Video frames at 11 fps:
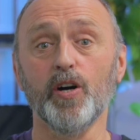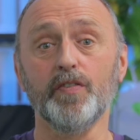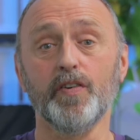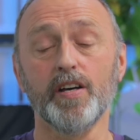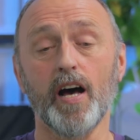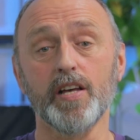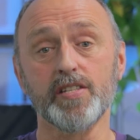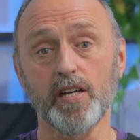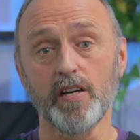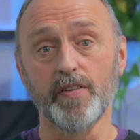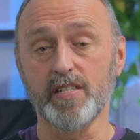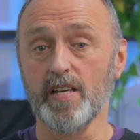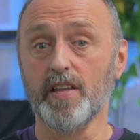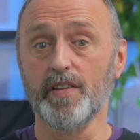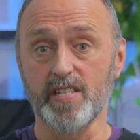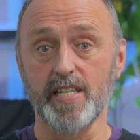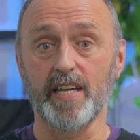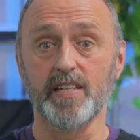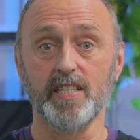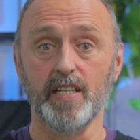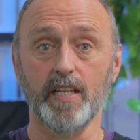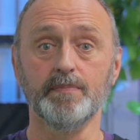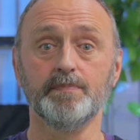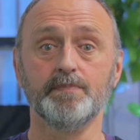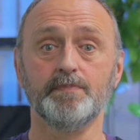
we offer a service that's second to none.